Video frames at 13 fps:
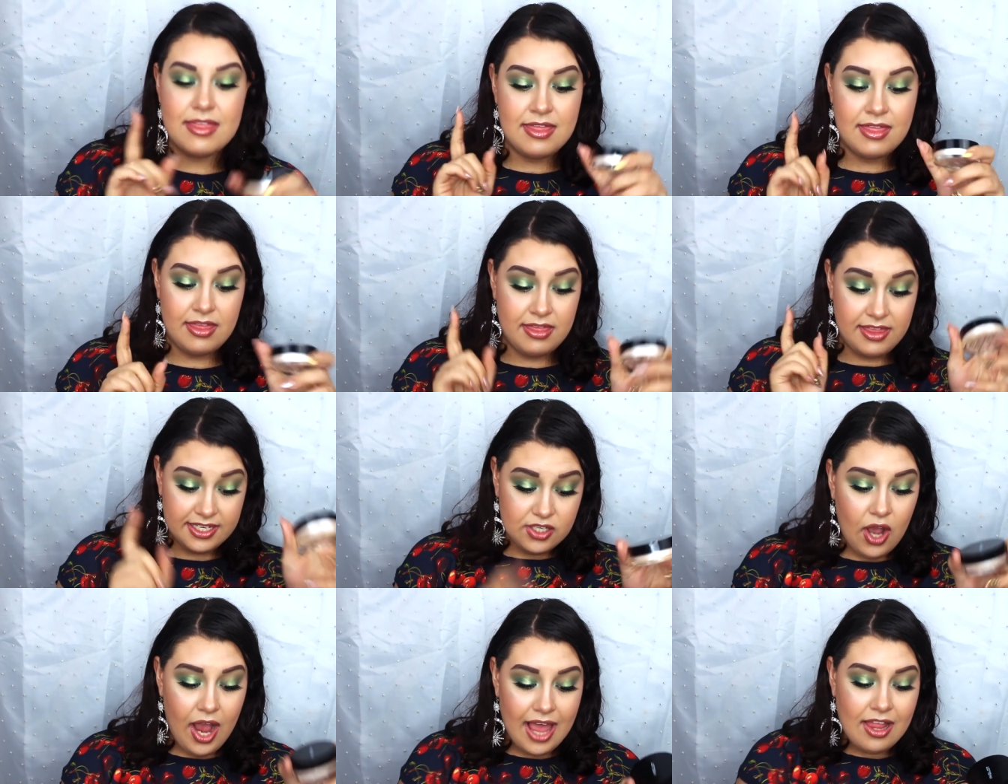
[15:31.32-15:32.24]

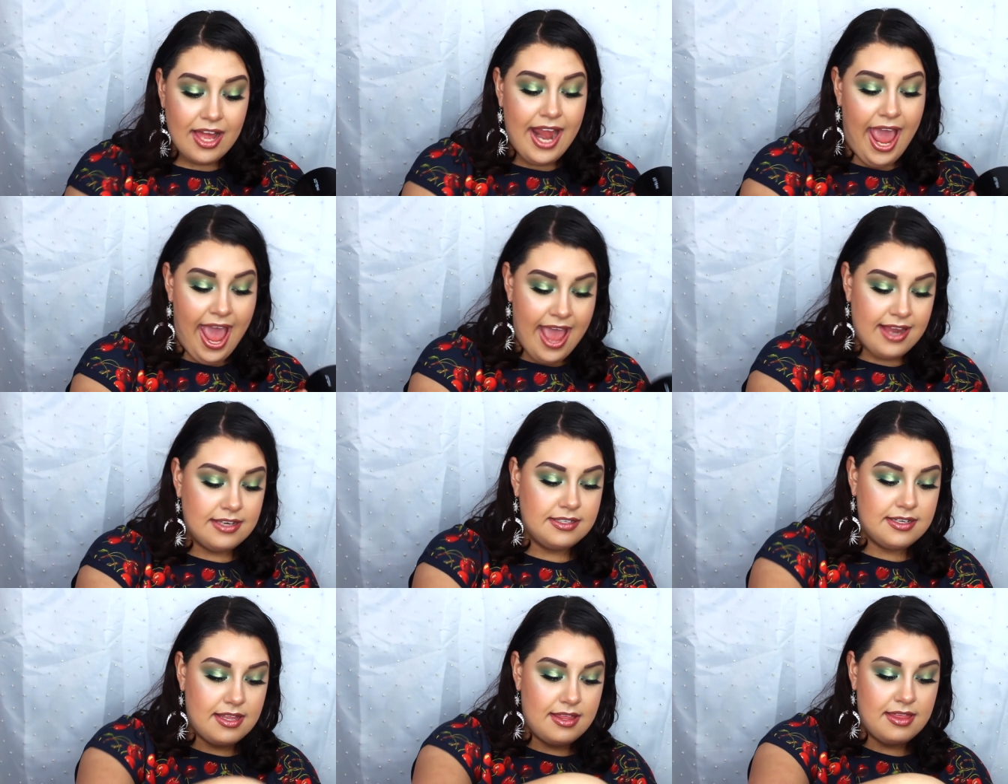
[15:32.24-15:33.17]
this highlight
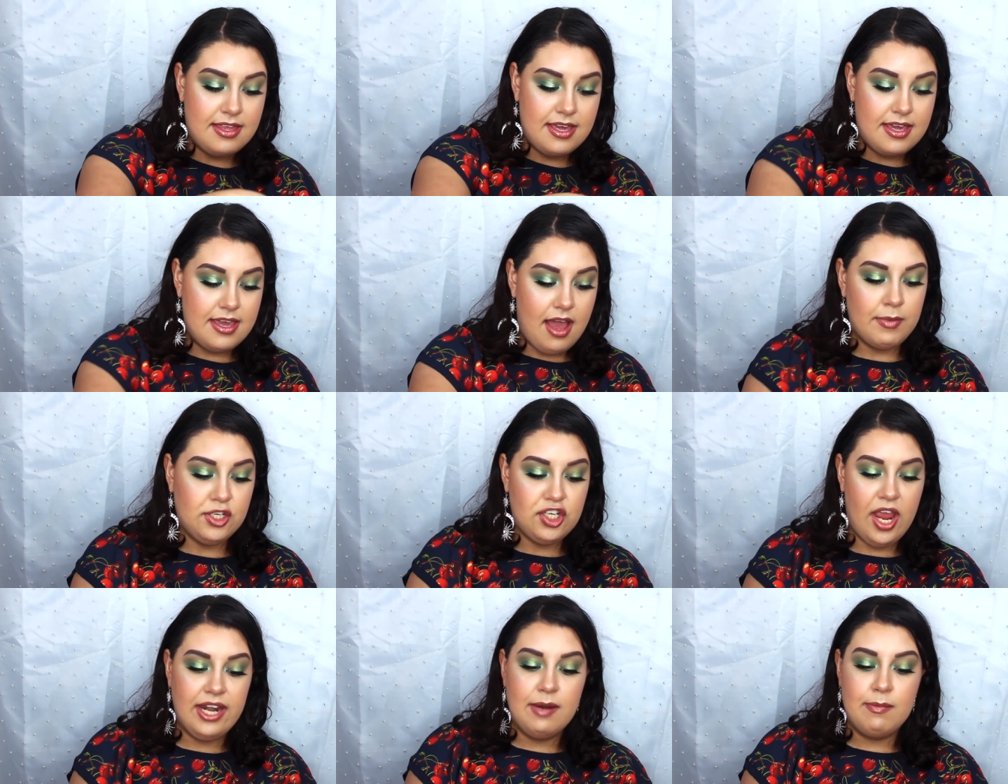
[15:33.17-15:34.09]
and the
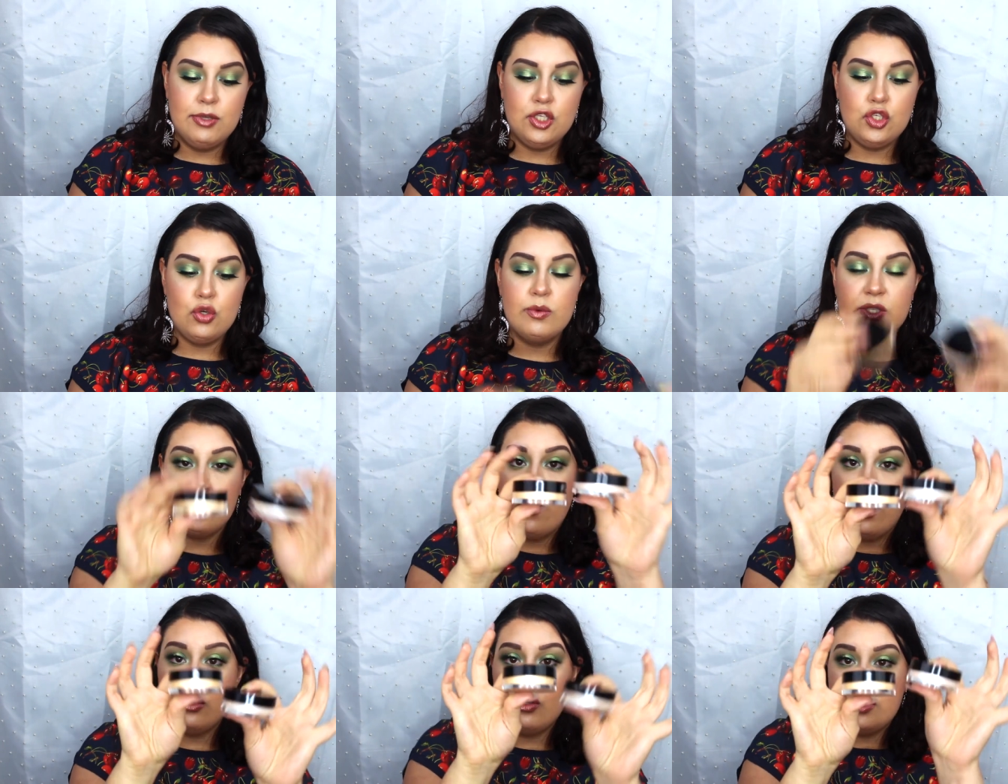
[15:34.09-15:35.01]
shade number 2 as
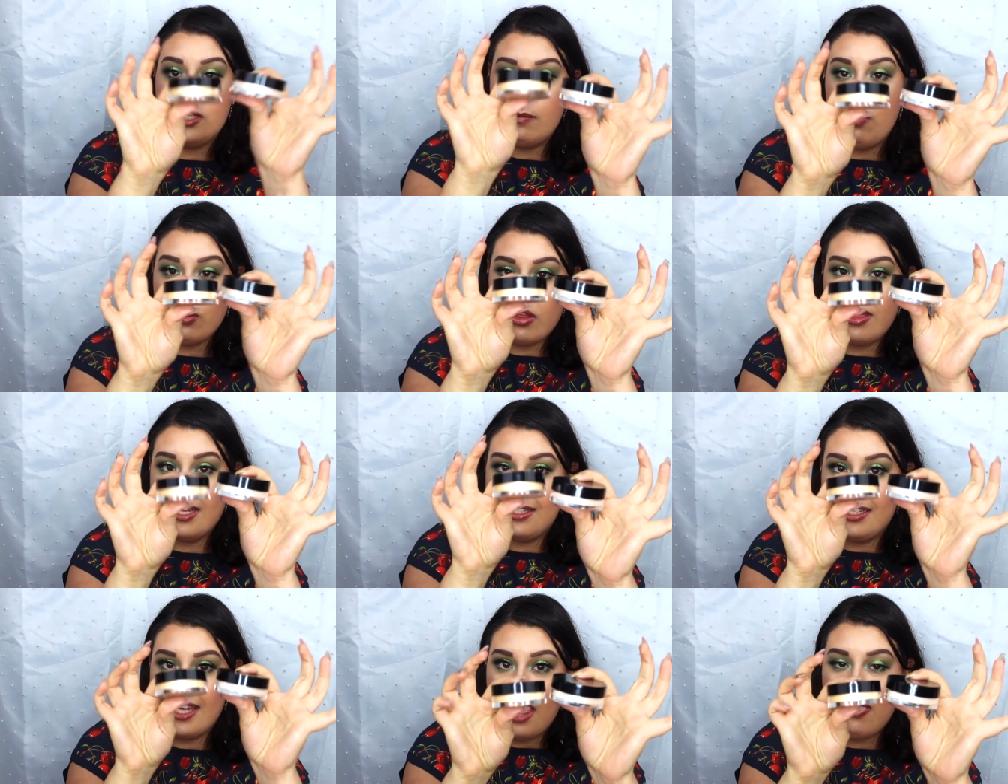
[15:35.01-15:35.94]
well, using both of
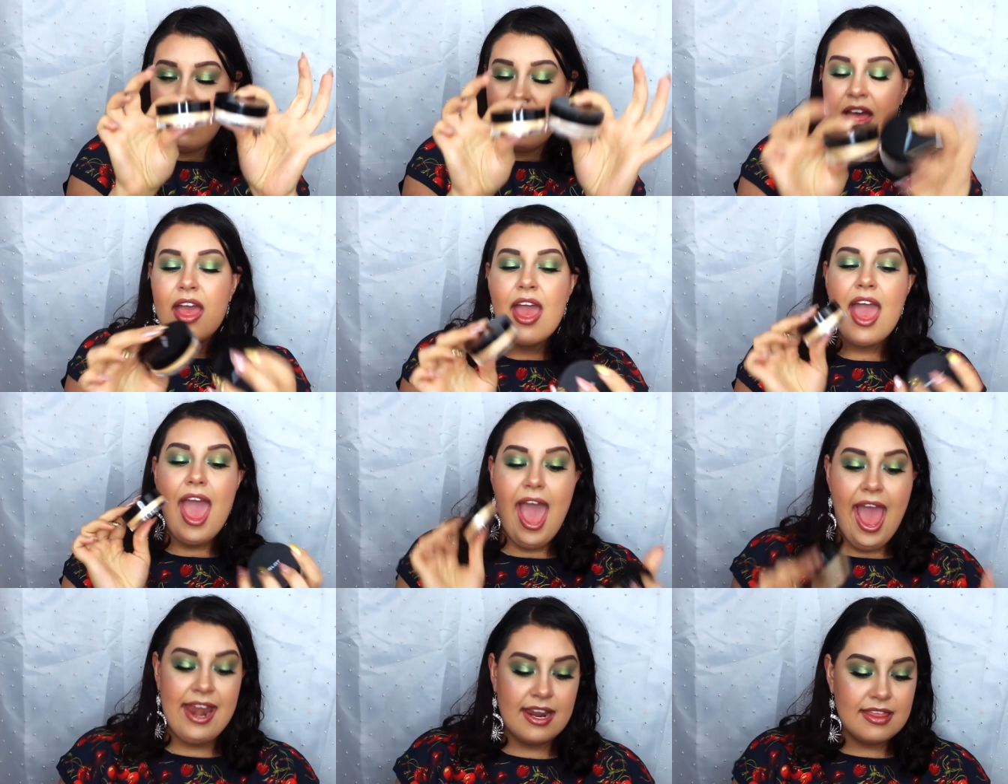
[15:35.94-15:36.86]
these together,
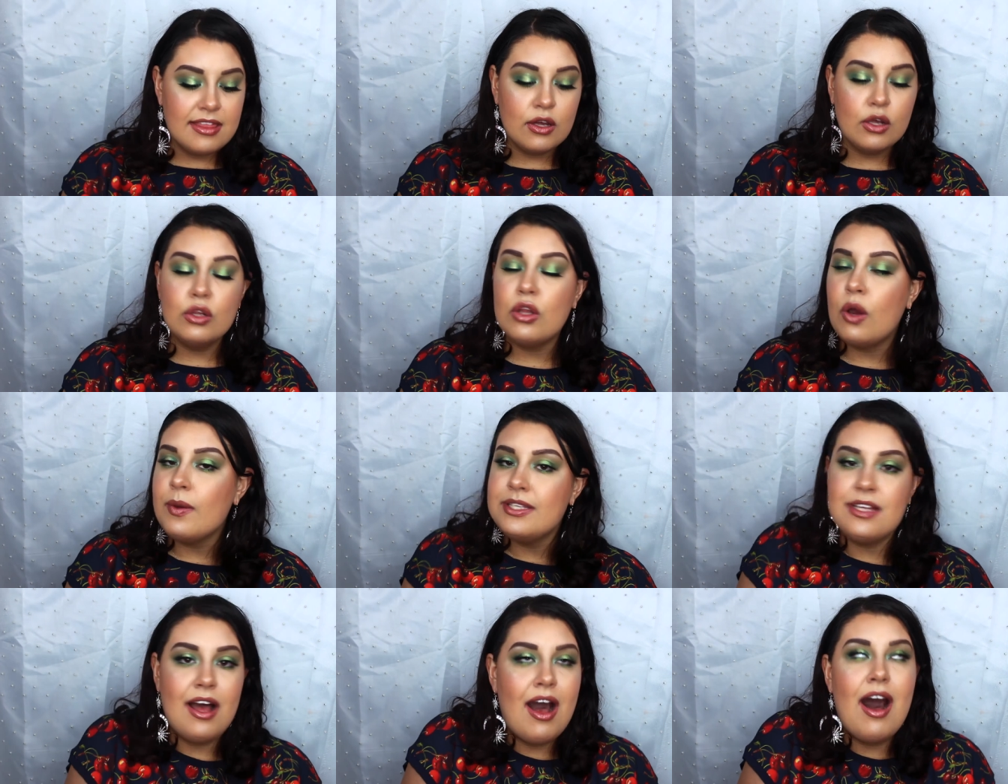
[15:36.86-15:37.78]
and the glow
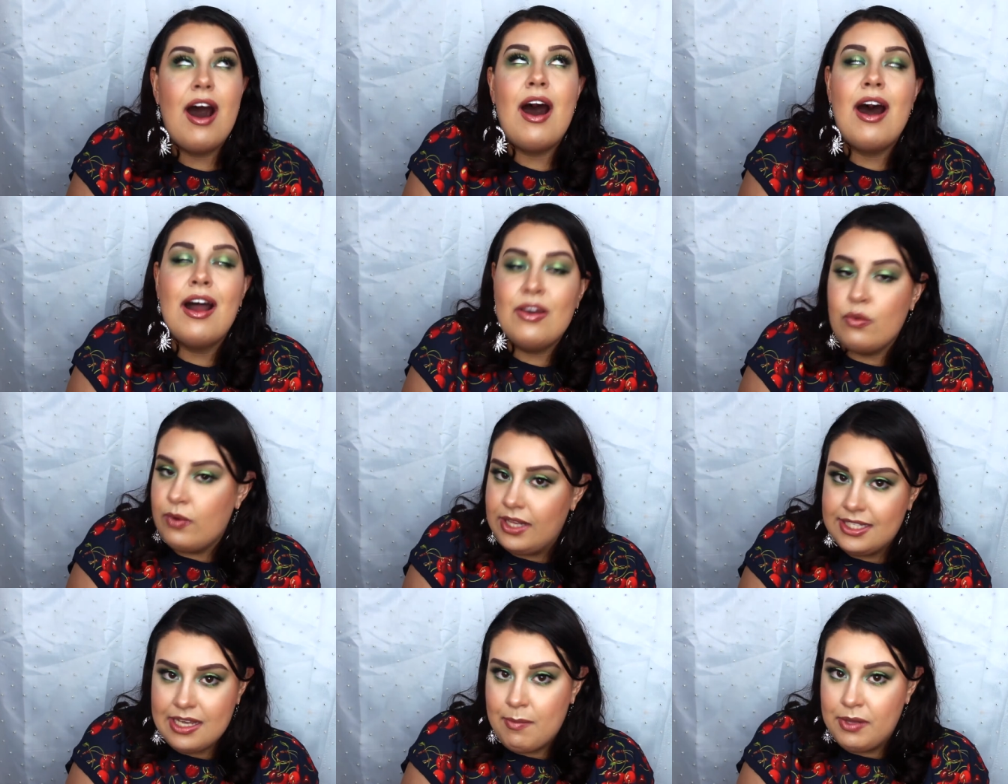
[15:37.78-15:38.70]
is
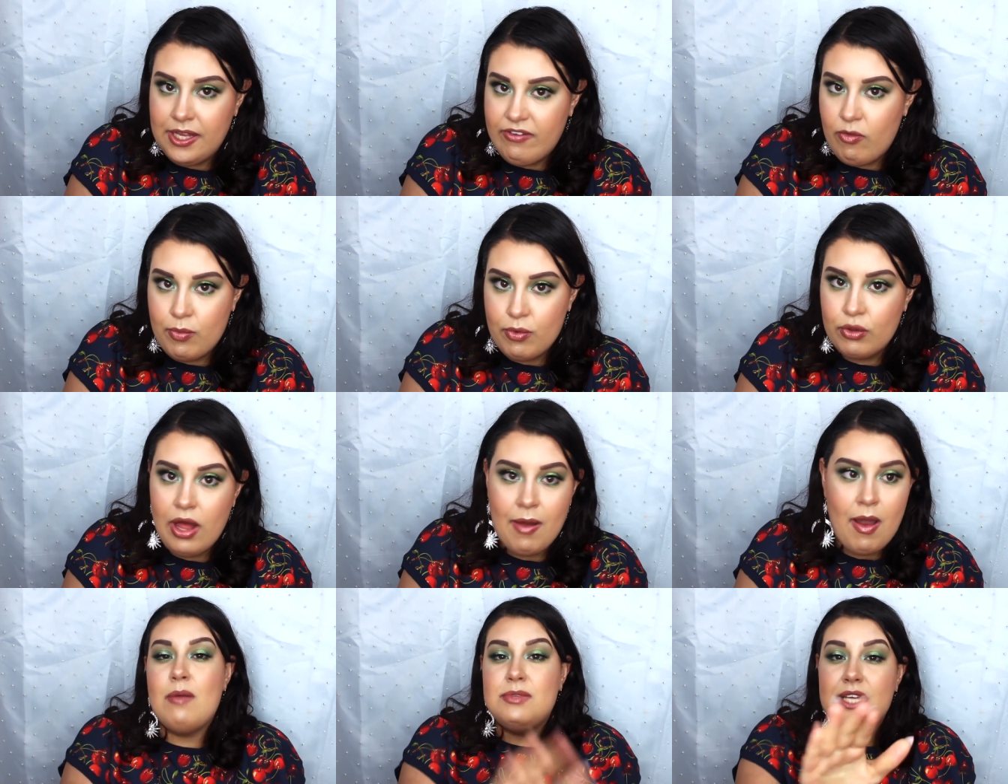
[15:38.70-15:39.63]
unreal. It's unbelievable.
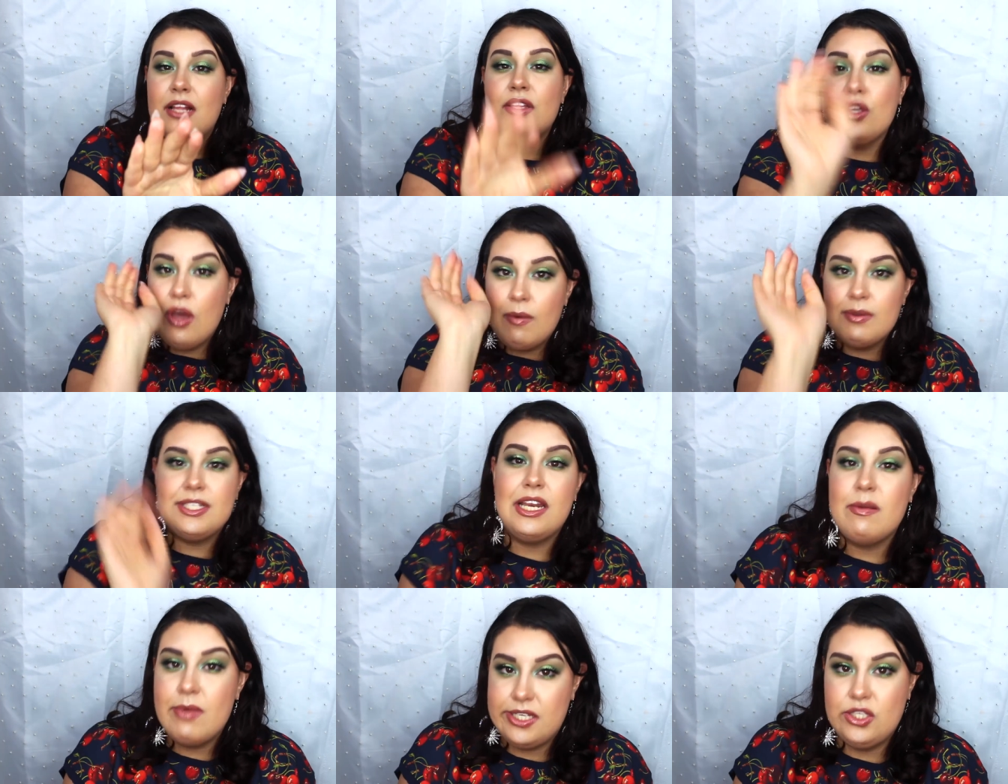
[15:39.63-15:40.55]
I'm telling you, I was
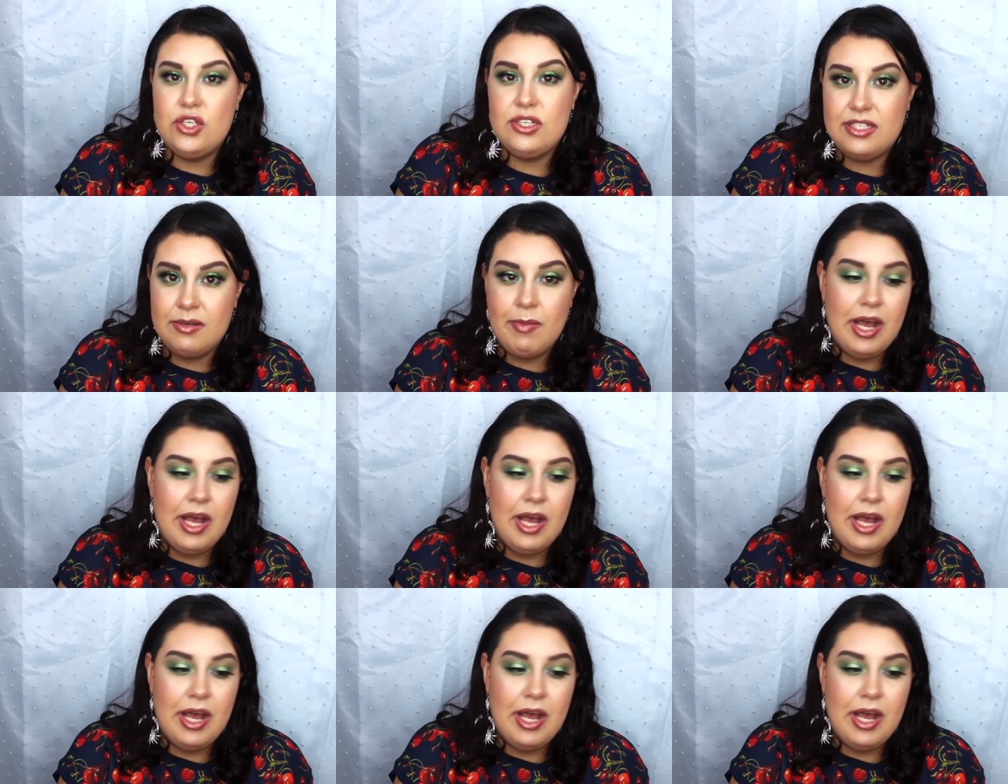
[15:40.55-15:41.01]
sending messages to